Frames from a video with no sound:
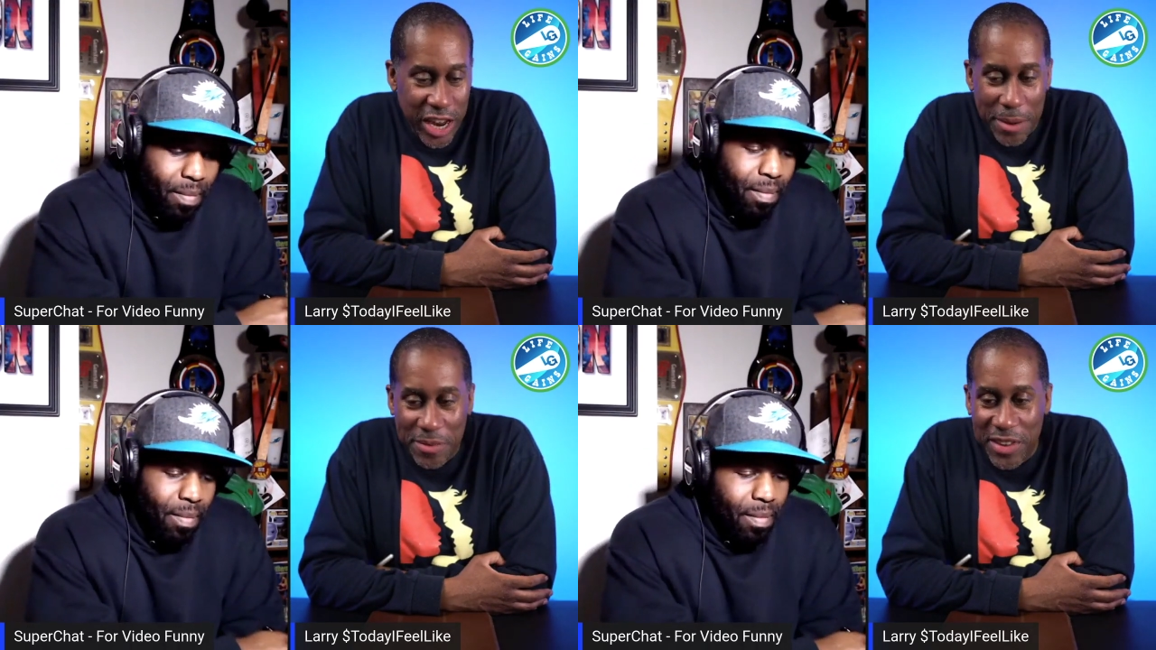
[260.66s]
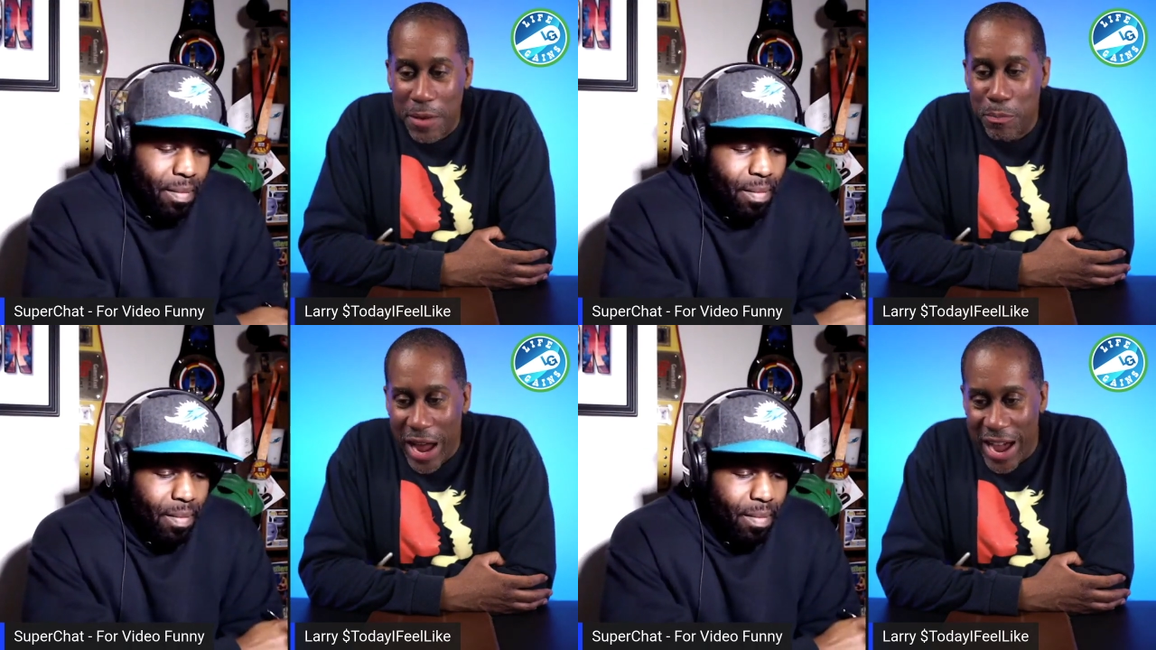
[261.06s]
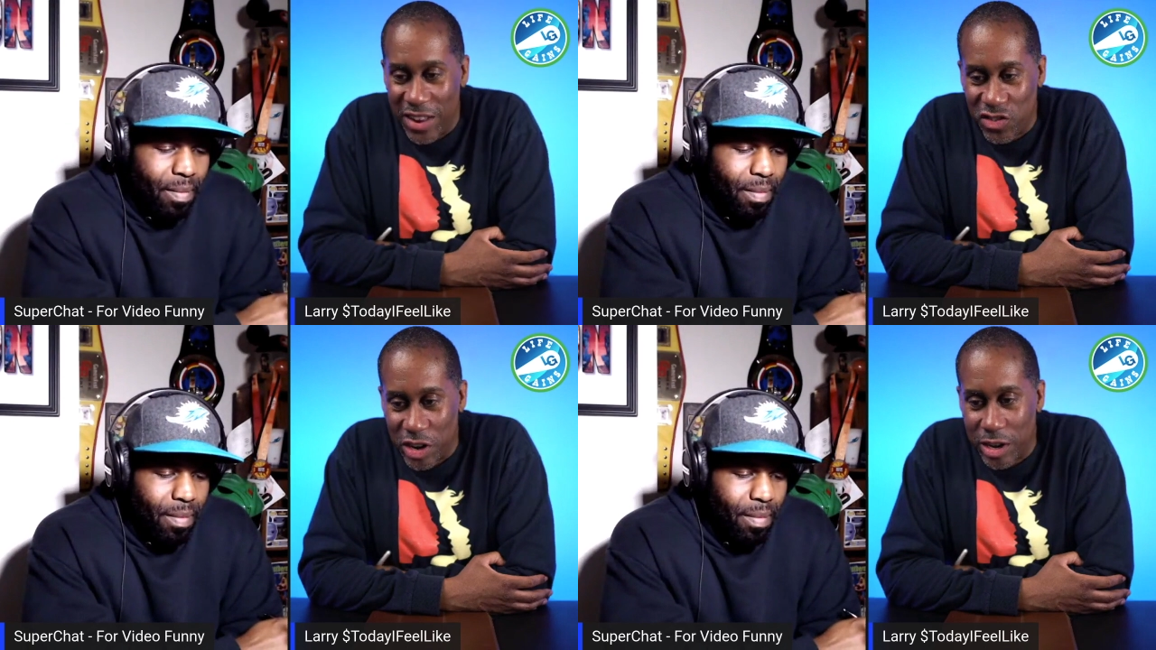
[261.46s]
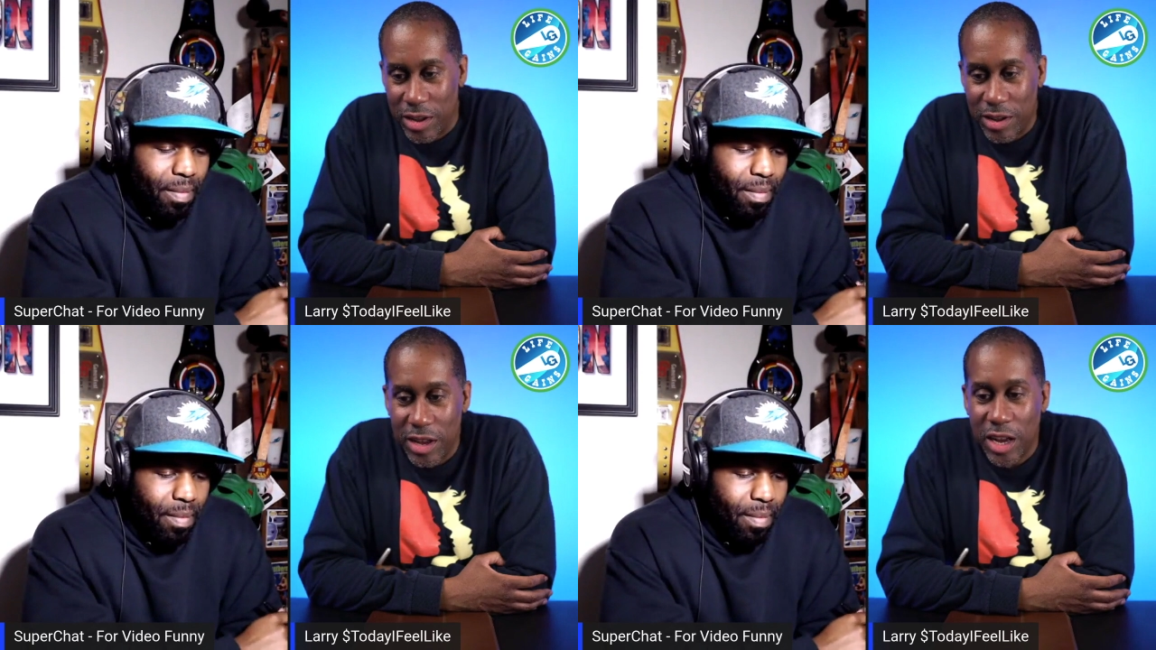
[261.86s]
Speaker 1: St. Patrick
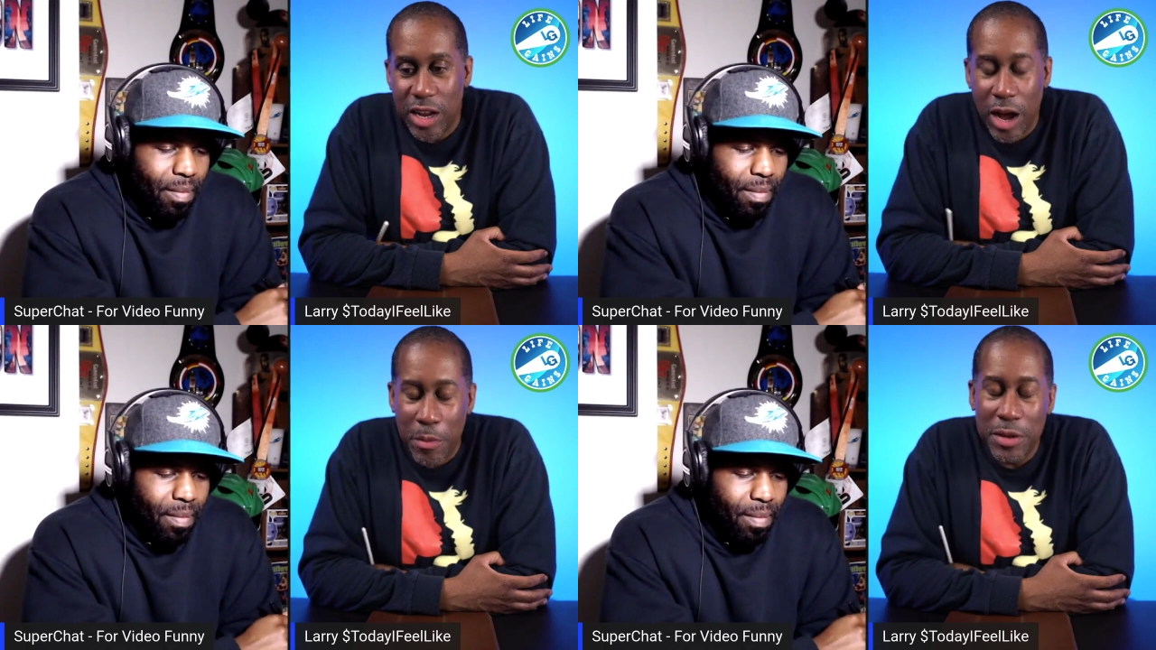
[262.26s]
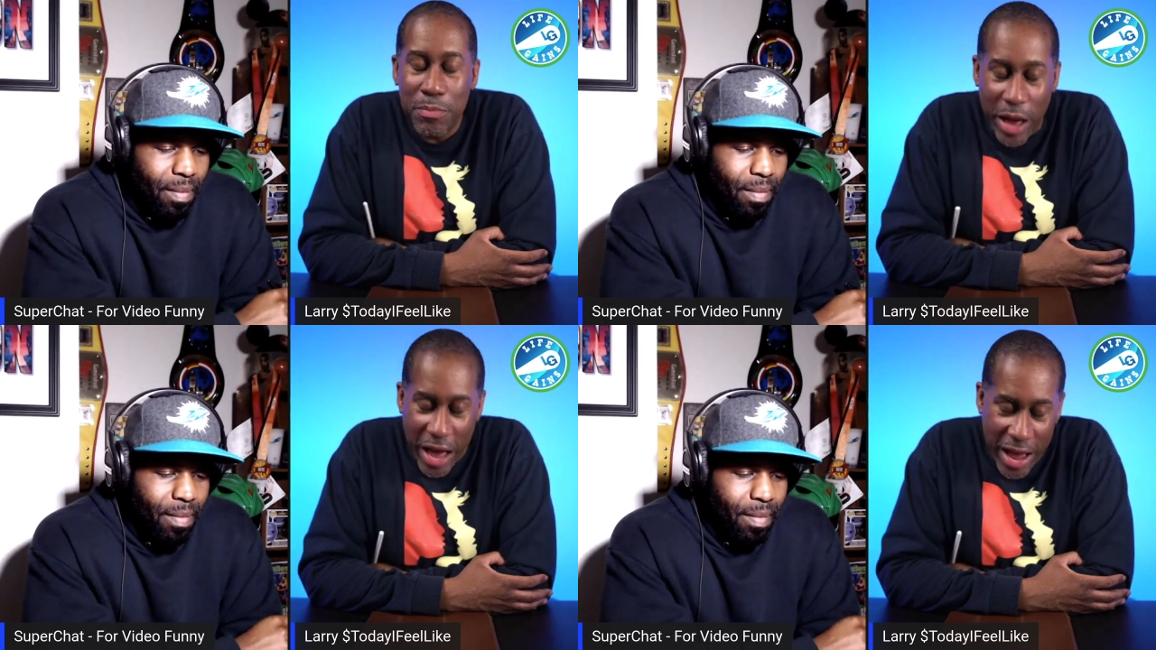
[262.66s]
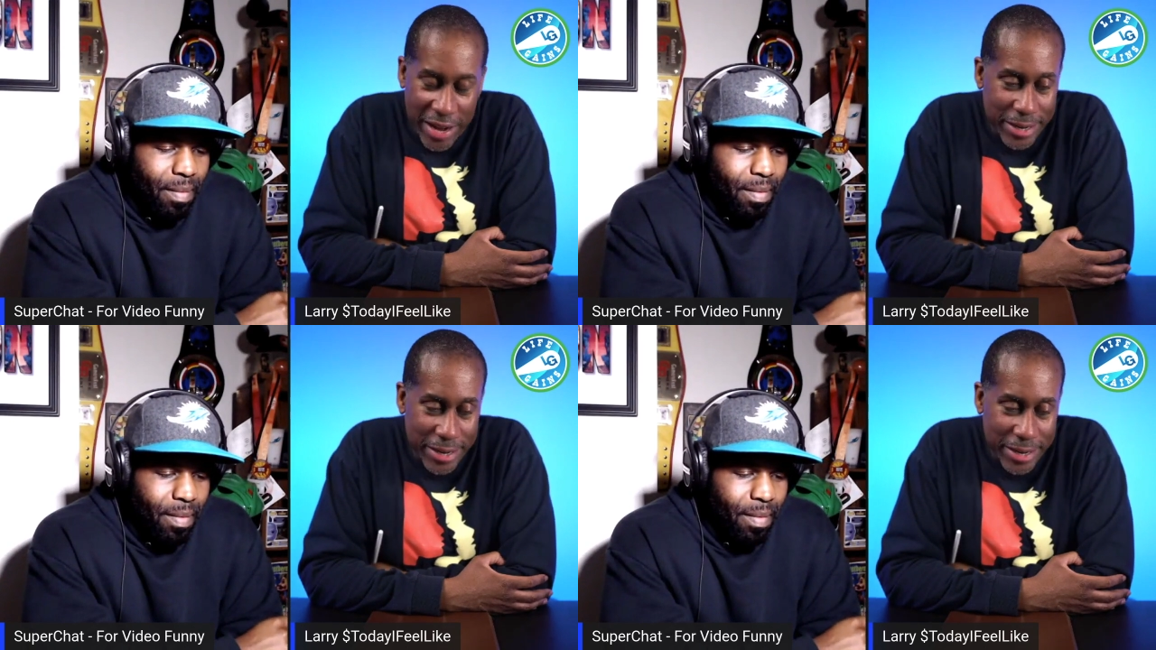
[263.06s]
coming back.